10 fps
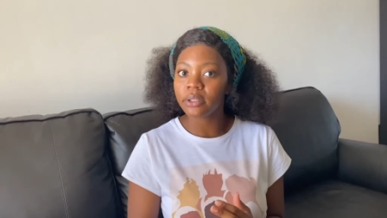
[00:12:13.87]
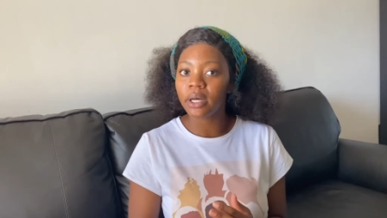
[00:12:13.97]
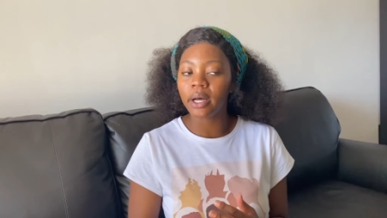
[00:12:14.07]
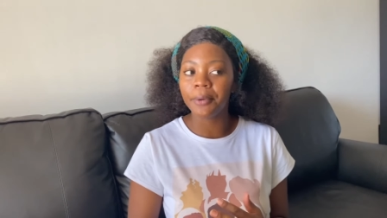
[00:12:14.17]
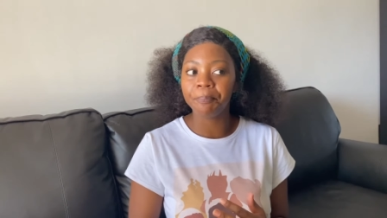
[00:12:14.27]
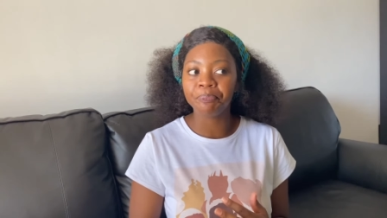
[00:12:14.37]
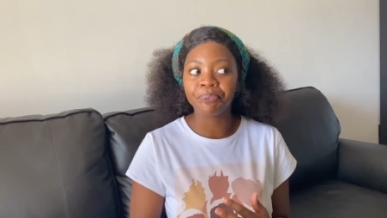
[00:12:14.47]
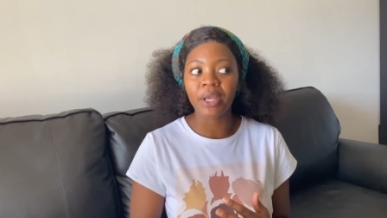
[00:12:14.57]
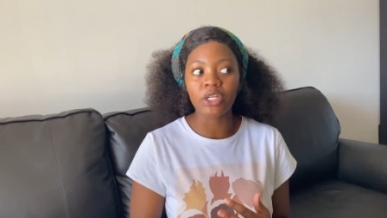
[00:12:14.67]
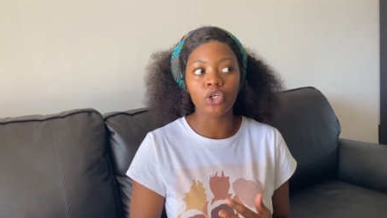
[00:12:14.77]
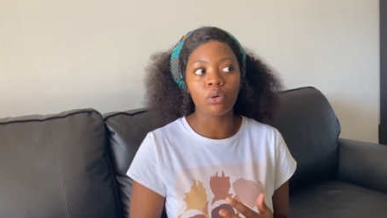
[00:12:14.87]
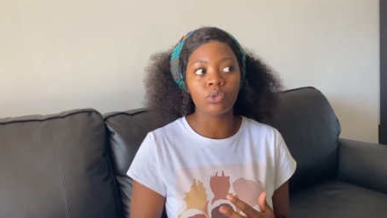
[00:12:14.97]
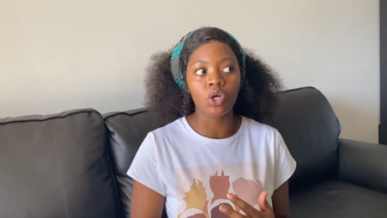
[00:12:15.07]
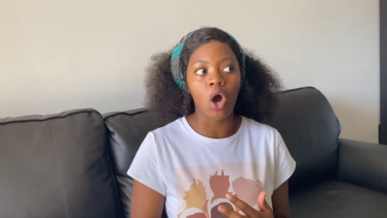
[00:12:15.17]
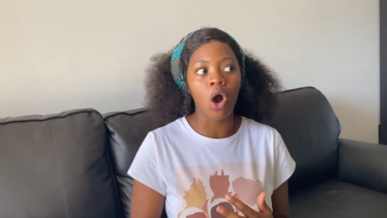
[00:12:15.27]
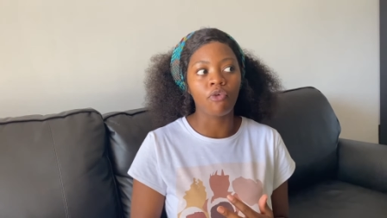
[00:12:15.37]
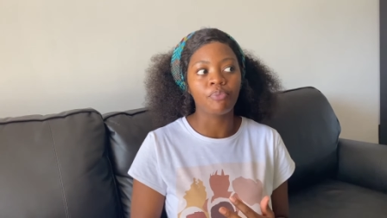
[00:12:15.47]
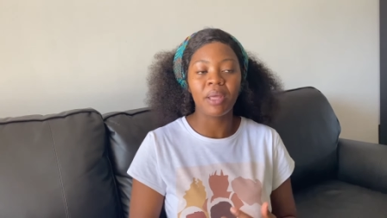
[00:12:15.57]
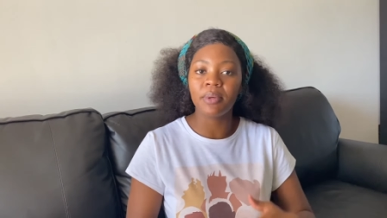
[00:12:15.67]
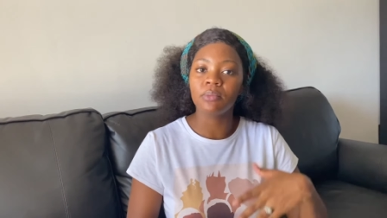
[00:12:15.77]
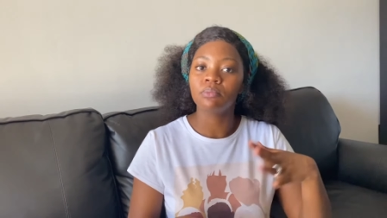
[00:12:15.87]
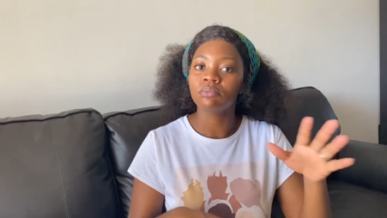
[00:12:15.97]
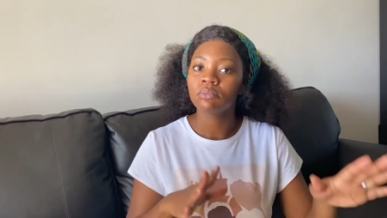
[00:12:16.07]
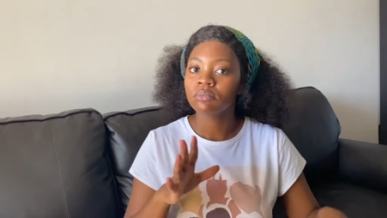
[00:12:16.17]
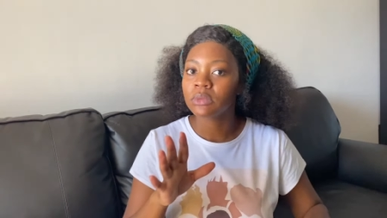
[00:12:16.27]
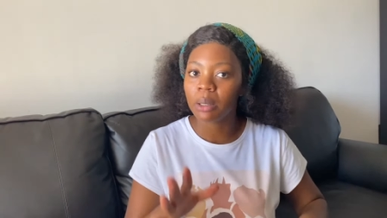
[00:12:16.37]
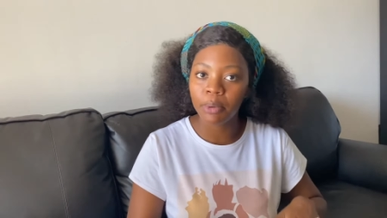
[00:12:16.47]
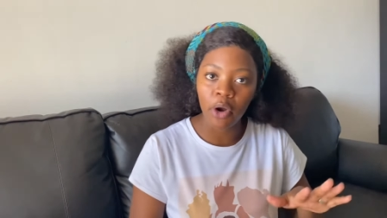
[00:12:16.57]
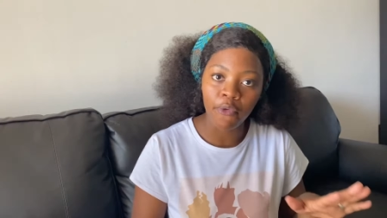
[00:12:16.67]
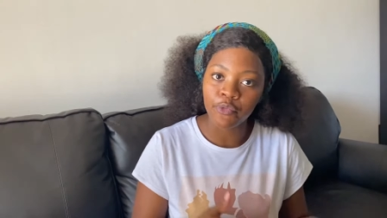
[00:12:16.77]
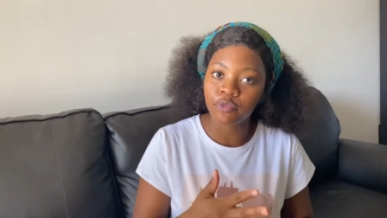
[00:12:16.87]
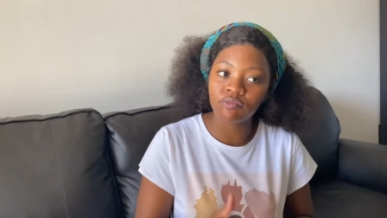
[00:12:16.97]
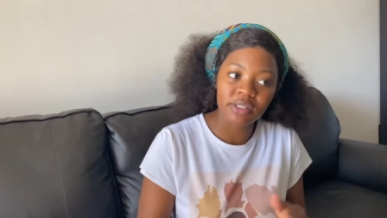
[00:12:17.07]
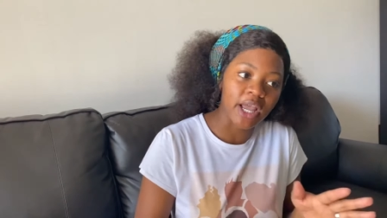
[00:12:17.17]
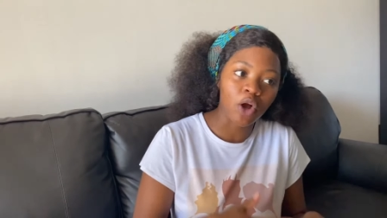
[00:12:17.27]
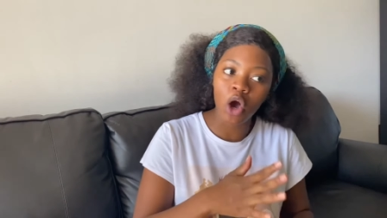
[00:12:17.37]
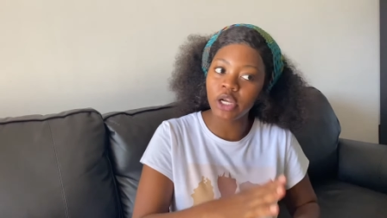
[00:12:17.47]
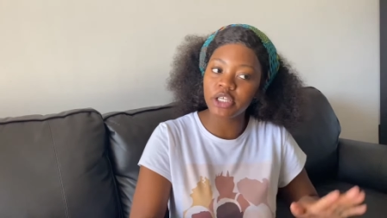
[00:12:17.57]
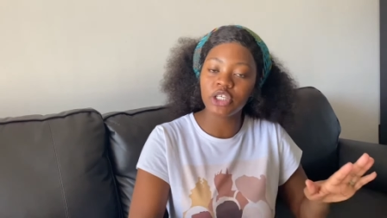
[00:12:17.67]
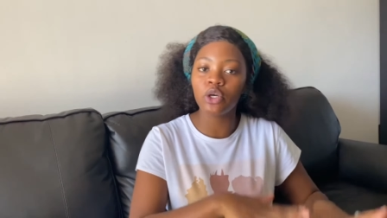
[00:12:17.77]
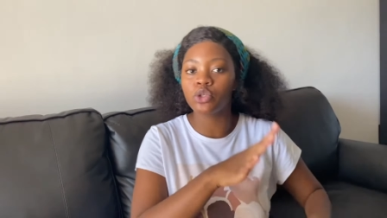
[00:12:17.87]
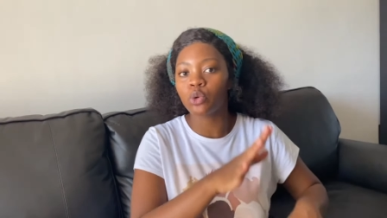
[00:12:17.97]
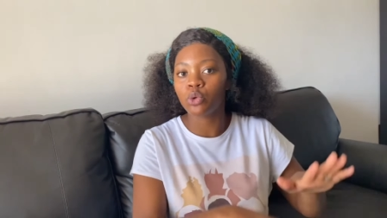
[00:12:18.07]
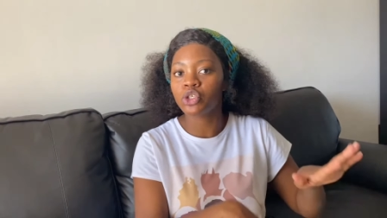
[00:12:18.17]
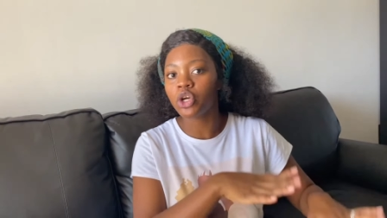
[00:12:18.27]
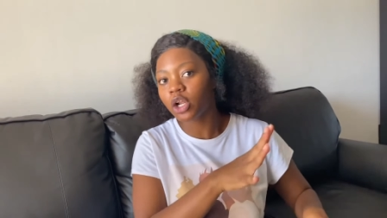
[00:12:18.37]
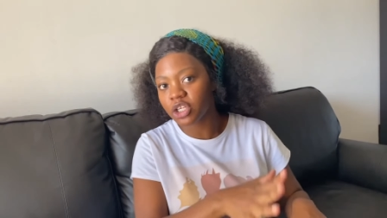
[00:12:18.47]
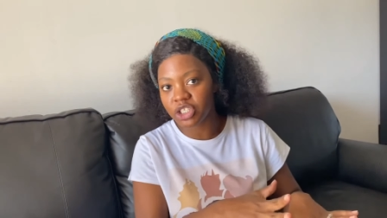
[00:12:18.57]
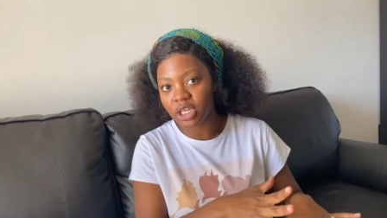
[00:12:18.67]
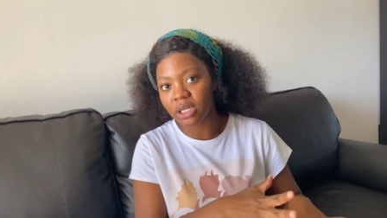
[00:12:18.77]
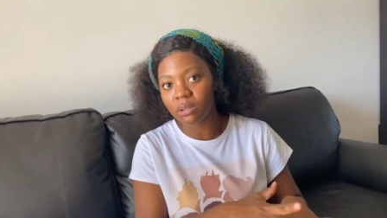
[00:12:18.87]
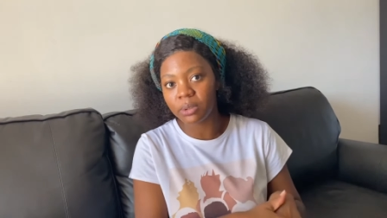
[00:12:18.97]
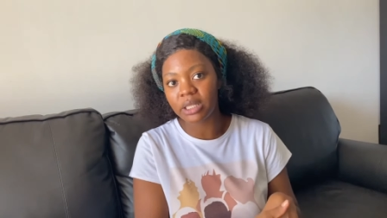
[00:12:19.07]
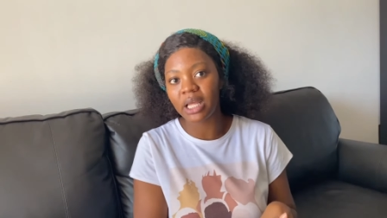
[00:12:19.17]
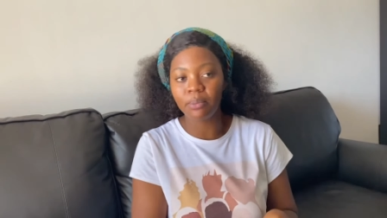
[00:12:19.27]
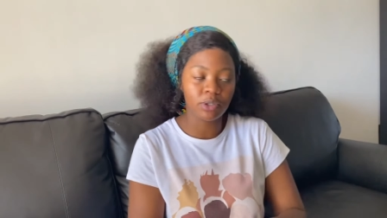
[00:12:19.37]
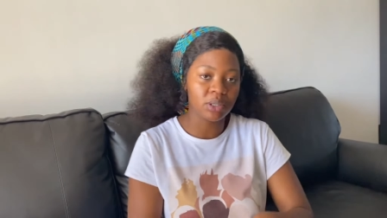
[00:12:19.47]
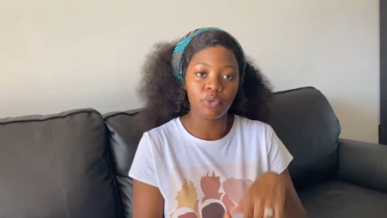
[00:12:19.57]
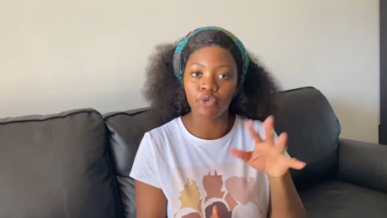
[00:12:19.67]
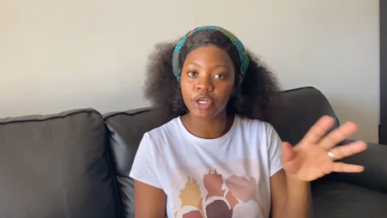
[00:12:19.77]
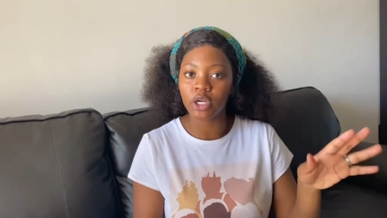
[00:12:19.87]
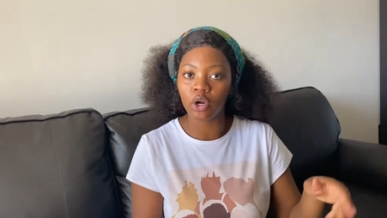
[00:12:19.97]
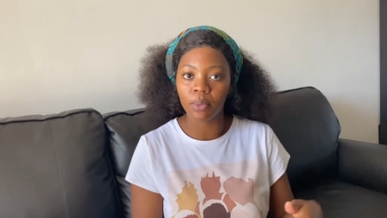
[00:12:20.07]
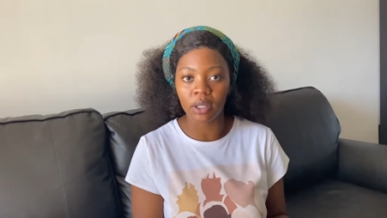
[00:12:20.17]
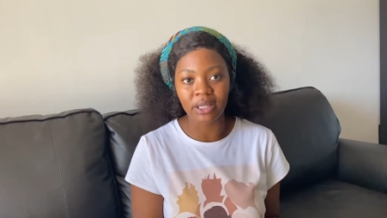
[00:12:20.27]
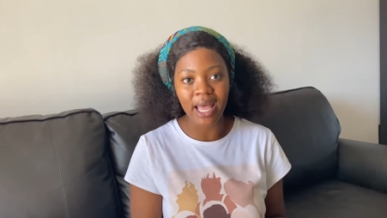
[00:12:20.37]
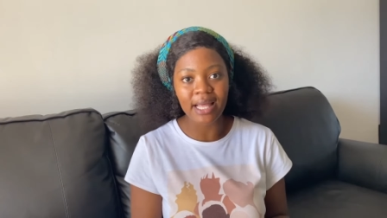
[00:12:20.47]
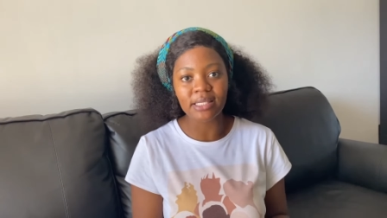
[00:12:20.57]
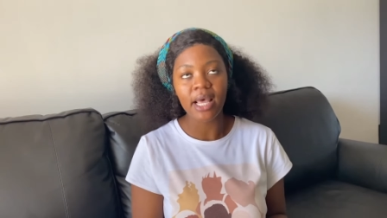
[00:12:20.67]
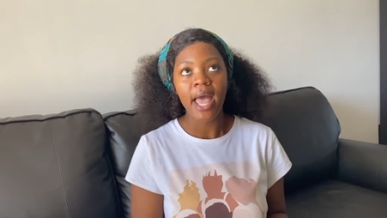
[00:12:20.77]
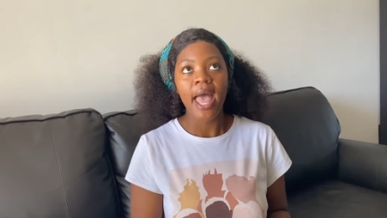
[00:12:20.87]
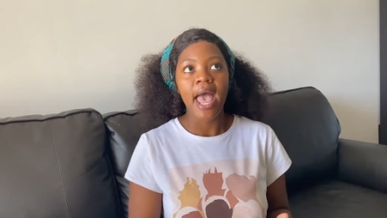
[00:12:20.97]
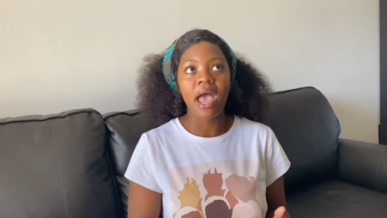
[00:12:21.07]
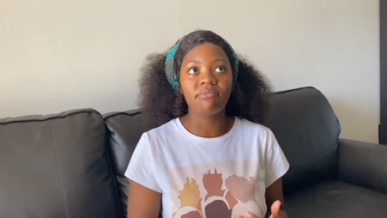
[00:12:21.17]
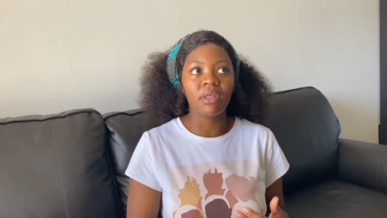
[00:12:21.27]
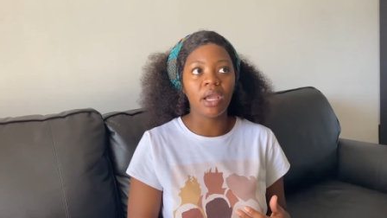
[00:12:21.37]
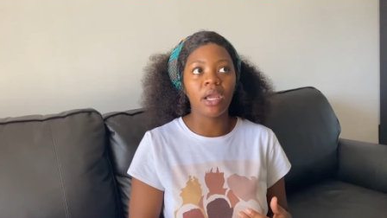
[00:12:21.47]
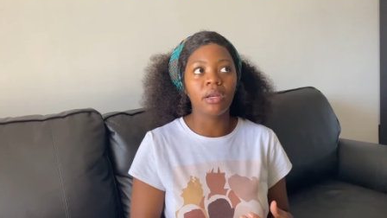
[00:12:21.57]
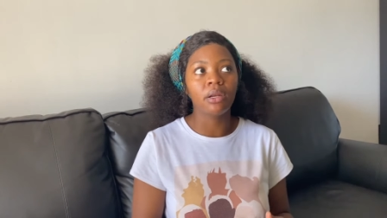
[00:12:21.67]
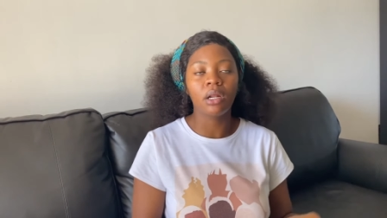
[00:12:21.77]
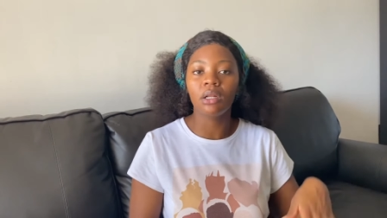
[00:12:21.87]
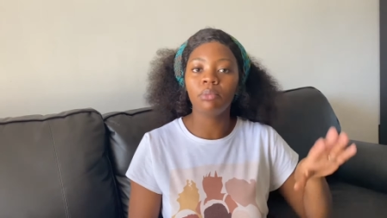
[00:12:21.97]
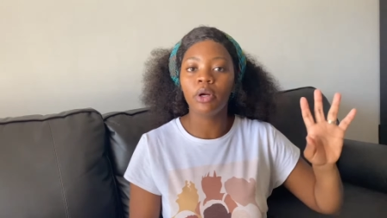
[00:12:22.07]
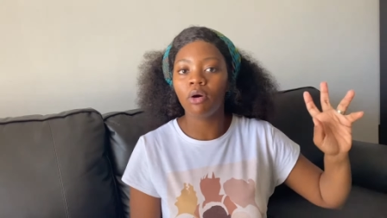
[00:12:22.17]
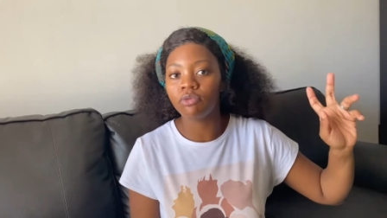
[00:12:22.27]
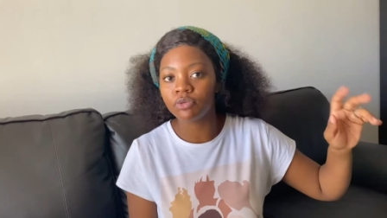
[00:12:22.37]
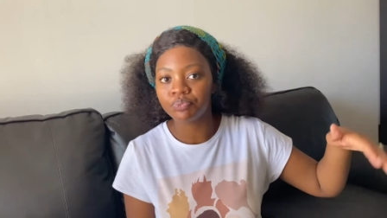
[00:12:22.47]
um, in terms of maybe a bit of psychology or sociology a little bit there, because I've been reading a lot about that, and then a little bit of